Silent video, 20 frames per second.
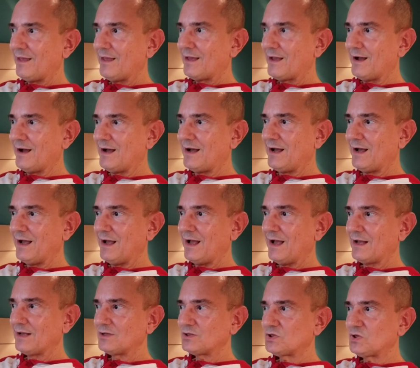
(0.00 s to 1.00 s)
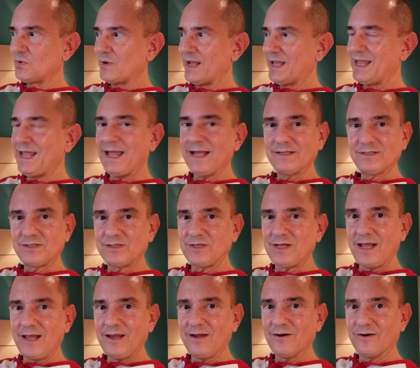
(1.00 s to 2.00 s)
uh, so I can't
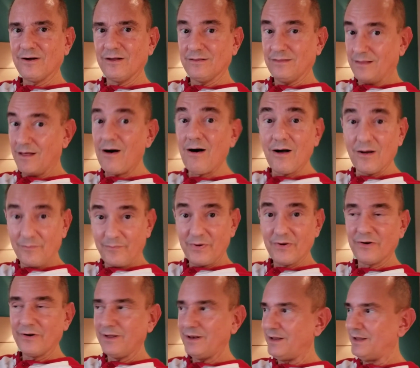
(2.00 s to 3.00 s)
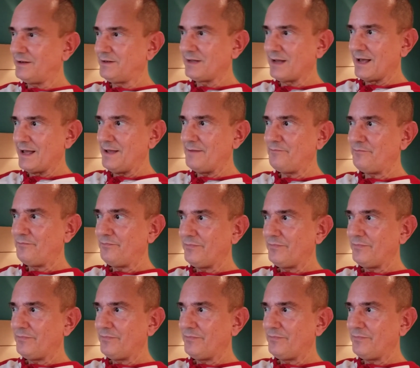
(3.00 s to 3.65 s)
stay here a long period of time